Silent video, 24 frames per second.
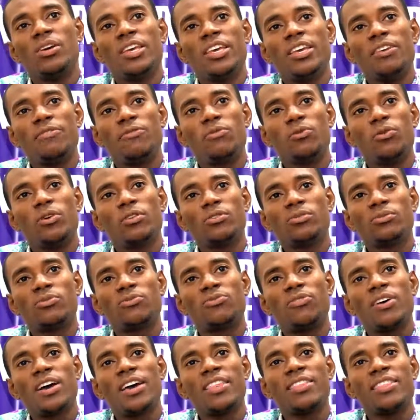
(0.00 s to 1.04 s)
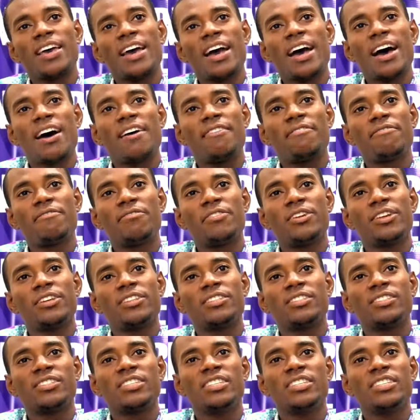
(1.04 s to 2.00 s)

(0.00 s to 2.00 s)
if you want to find the average